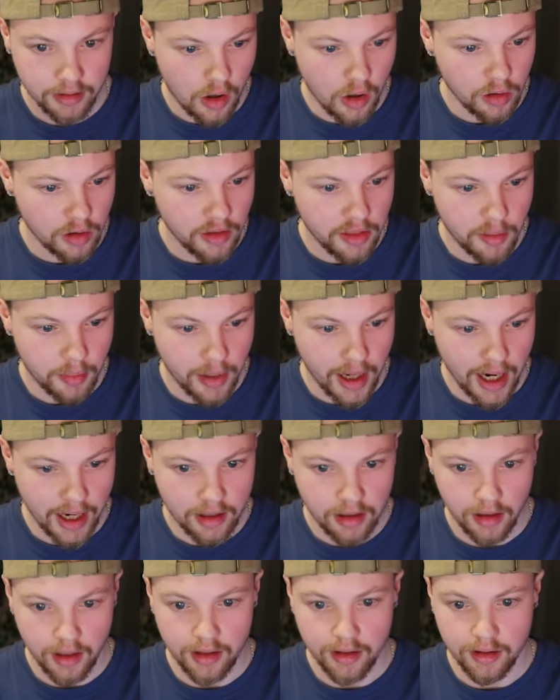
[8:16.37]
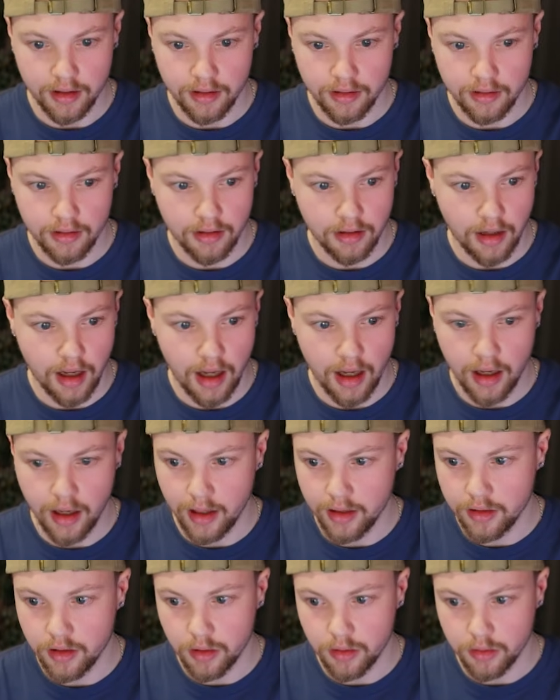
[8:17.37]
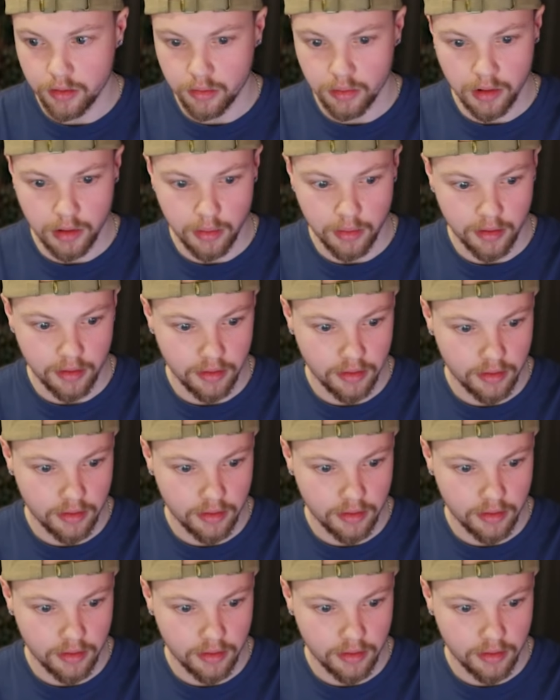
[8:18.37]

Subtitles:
All of the backlighting, I don't agree with.